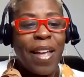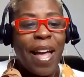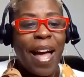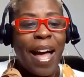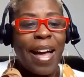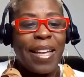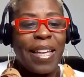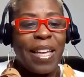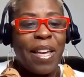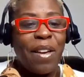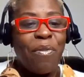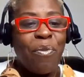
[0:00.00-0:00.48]

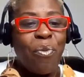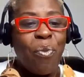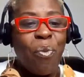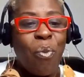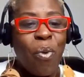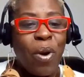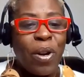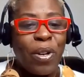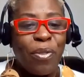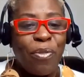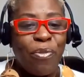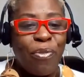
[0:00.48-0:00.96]
I give
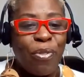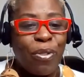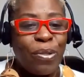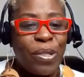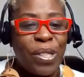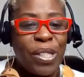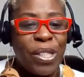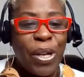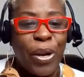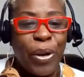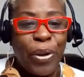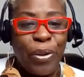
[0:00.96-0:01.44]
wonderful
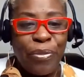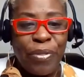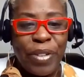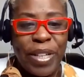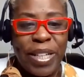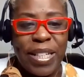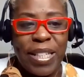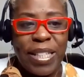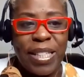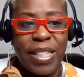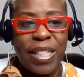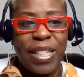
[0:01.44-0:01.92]

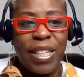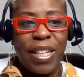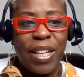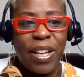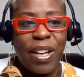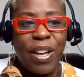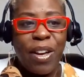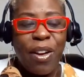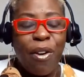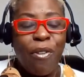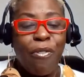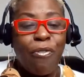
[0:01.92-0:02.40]
service
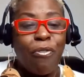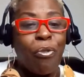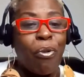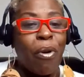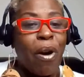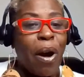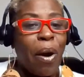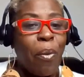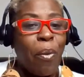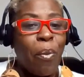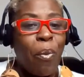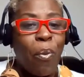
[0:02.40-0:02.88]

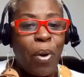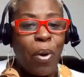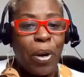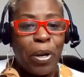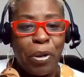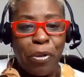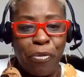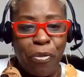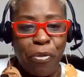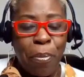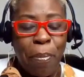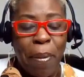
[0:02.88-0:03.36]
for a
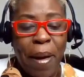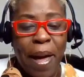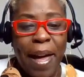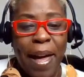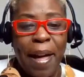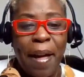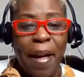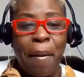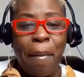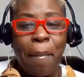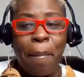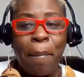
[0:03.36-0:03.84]
wonderful
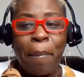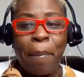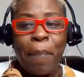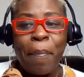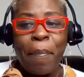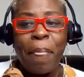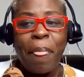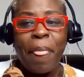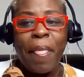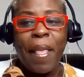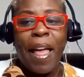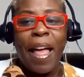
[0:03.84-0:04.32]
pay.
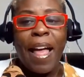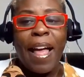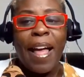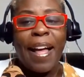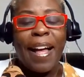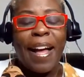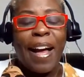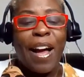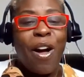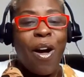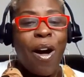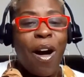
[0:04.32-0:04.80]

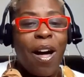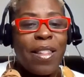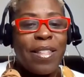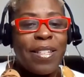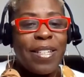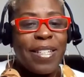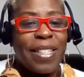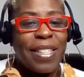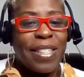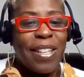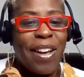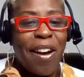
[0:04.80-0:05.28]
I call
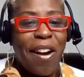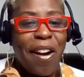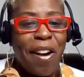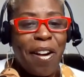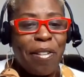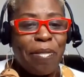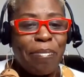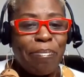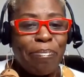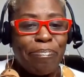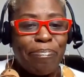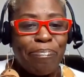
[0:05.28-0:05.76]
this
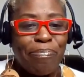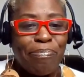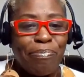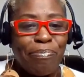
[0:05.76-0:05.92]
our